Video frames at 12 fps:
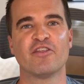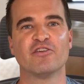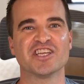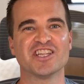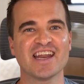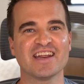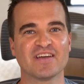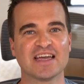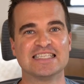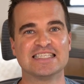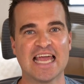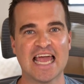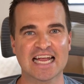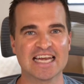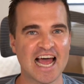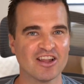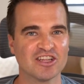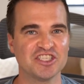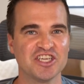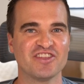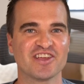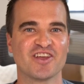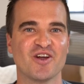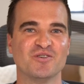There's a lot of technology
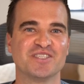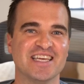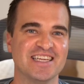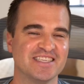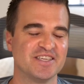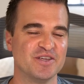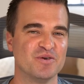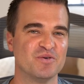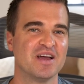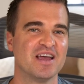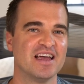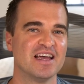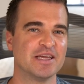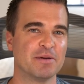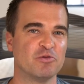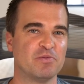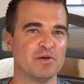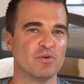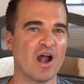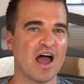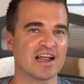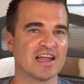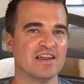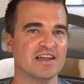that goes into WP
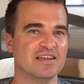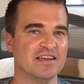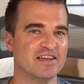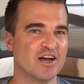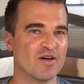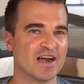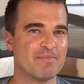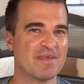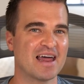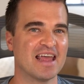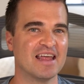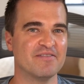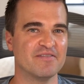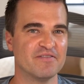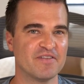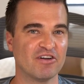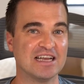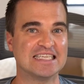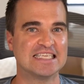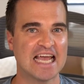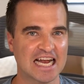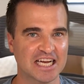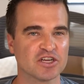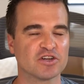Rocket, eh, you know, and I'm not a very
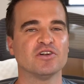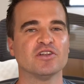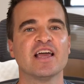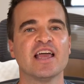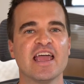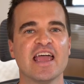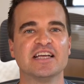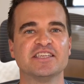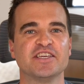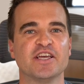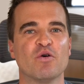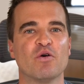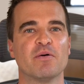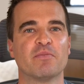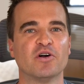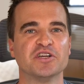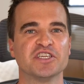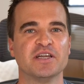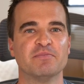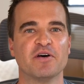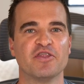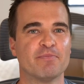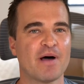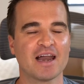technical SEO person,
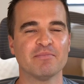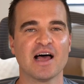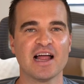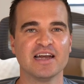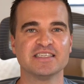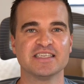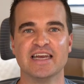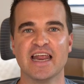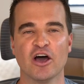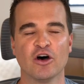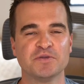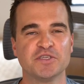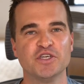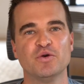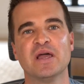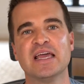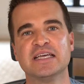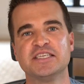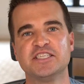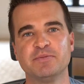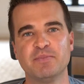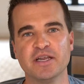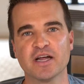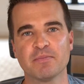but the bottom line is it helps you
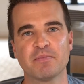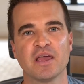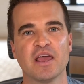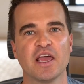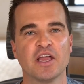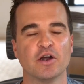speed up